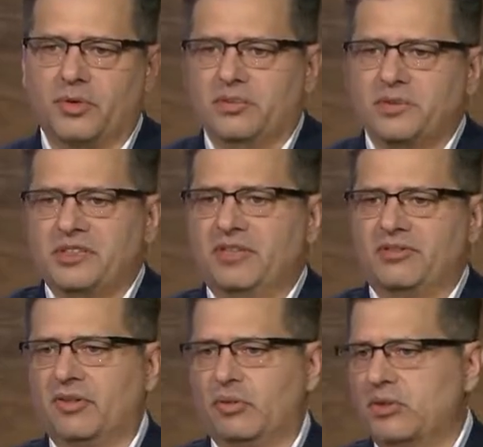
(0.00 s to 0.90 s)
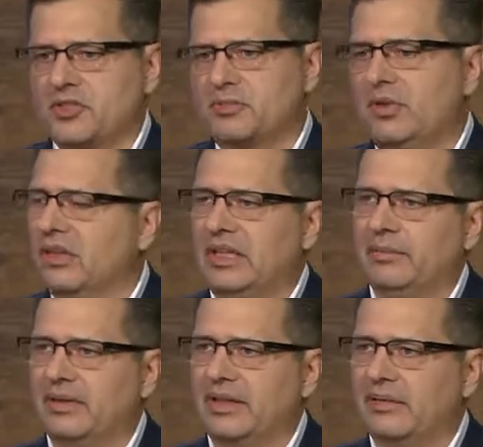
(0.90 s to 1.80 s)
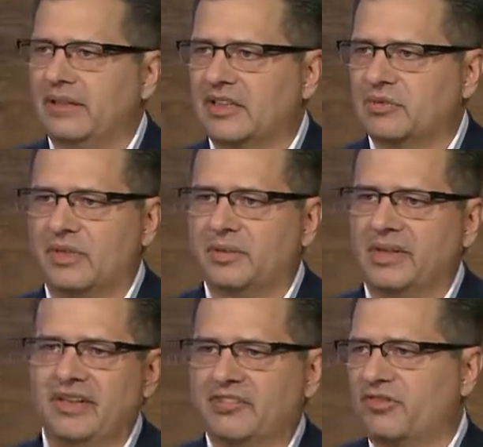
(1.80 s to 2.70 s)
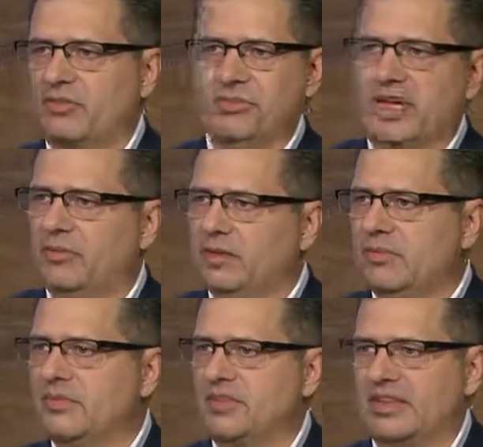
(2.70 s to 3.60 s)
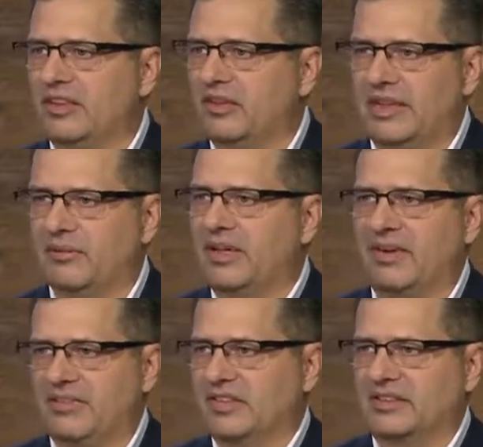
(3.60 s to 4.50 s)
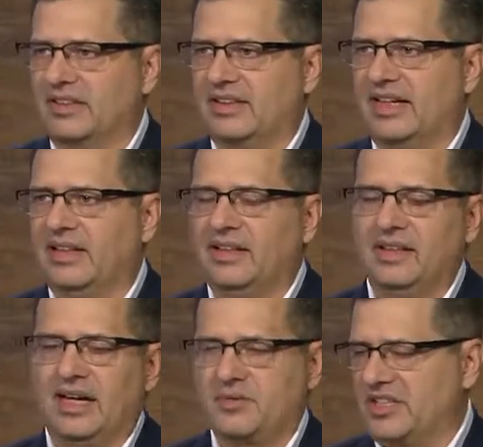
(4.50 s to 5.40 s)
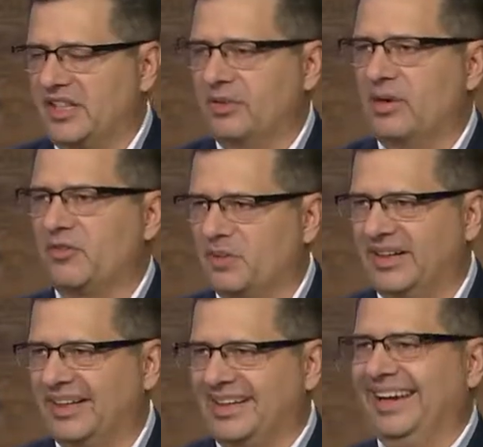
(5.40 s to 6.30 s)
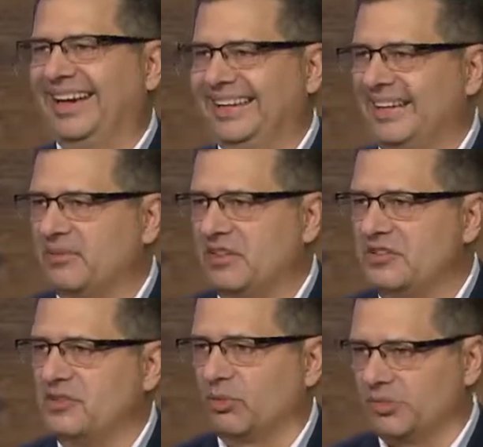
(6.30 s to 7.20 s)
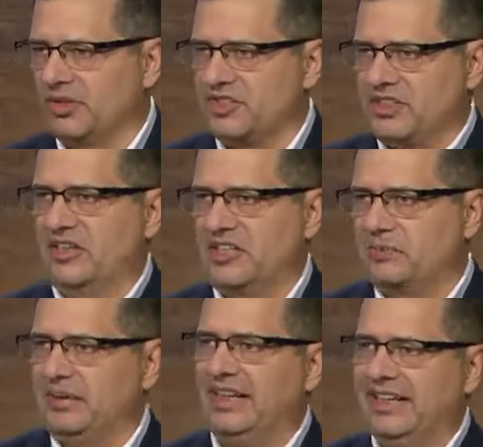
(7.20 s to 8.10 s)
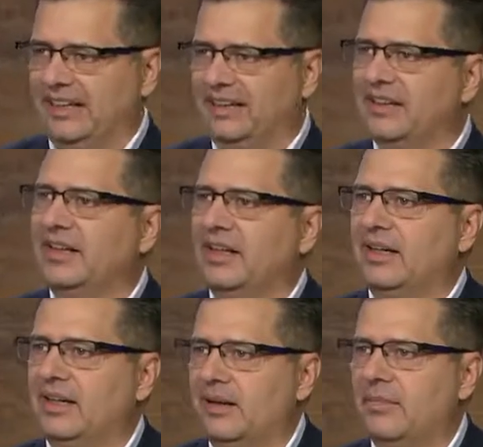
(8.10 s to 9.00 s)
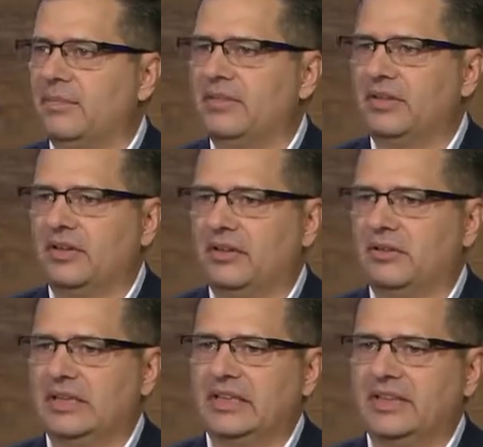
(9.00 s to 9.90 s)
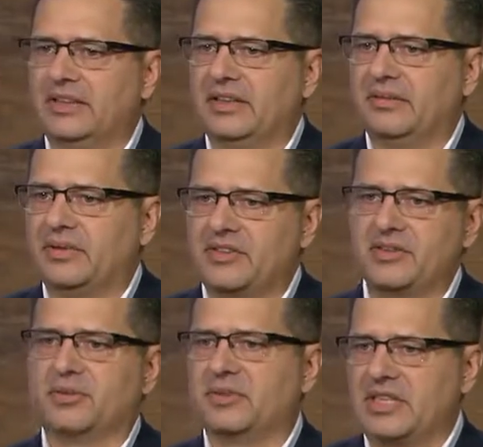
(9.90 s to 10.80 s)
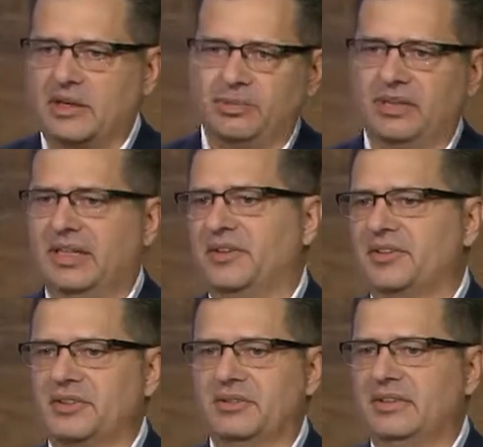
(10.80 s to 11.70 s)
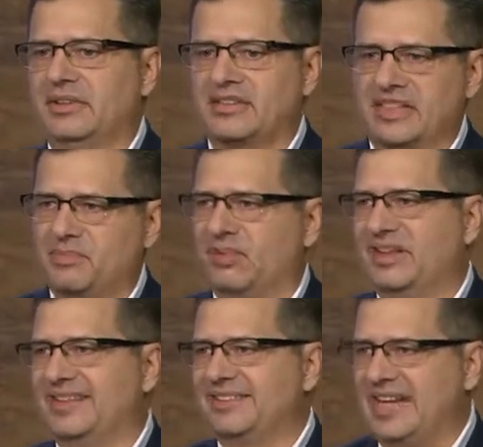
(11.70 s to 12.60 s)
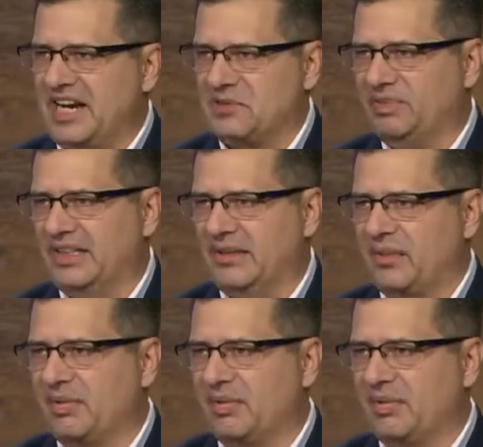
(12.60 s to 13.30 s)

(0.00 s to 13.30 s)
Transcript: We're a boutique firm. We're a small company. I mean, that's why we have for minimums, and we have things like that. I wish I could help everybody. I can't. And when you do real serious planning, when you're doing retirement planning, you're doing estate planning, tax planning.